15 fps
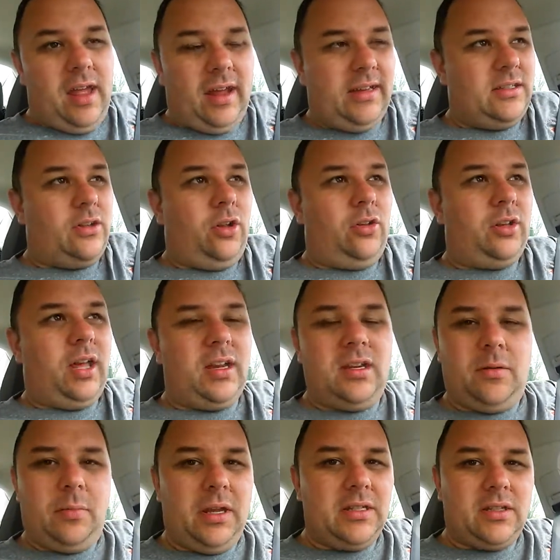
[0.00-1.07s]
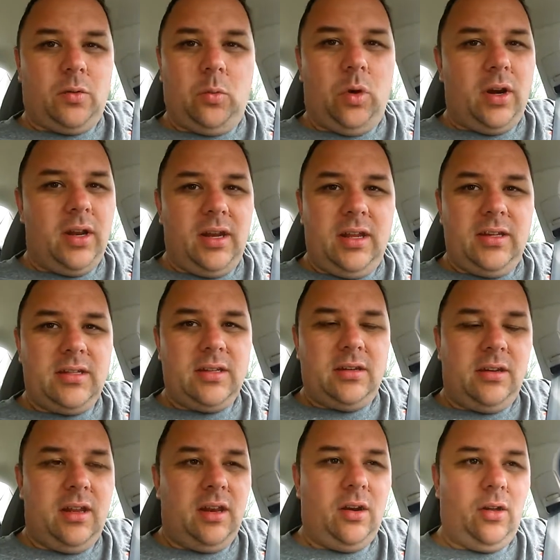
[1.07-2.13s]
I guess it all kind of depends on what it is
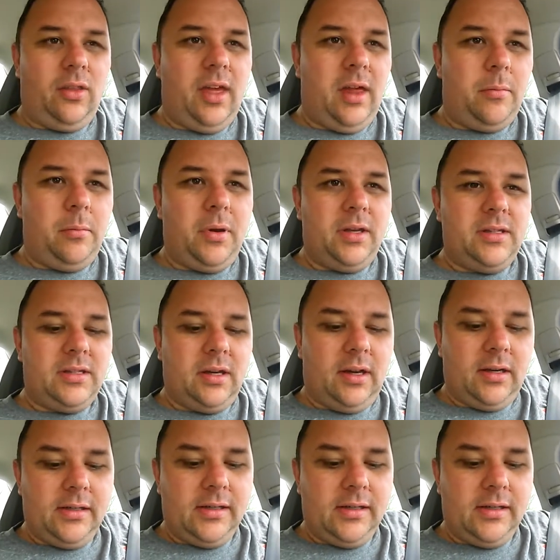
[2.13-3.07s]
and all that. But